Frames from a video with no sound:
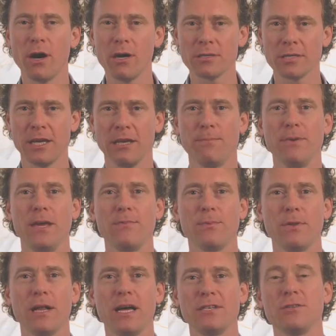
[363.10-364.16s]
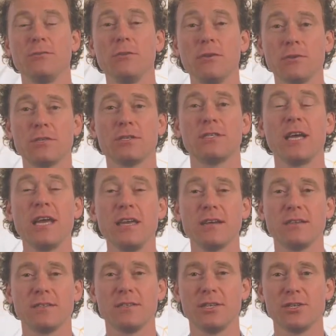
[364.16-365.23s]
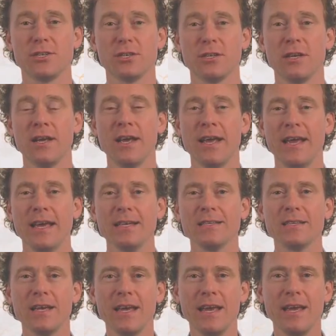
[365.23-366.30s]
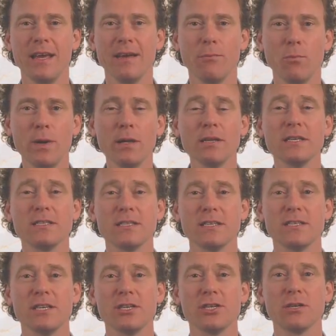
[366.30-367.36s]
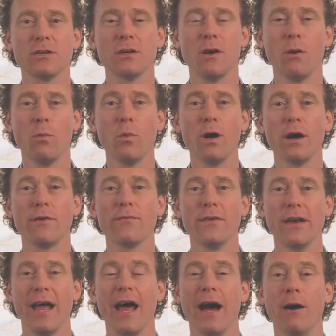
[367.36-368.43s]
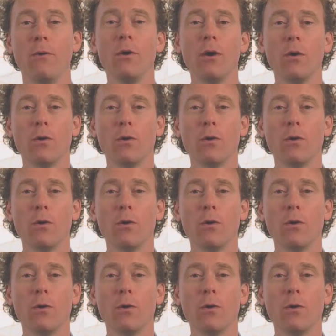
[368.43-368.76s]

asking people as you look to take a decision is, will this decision work for now?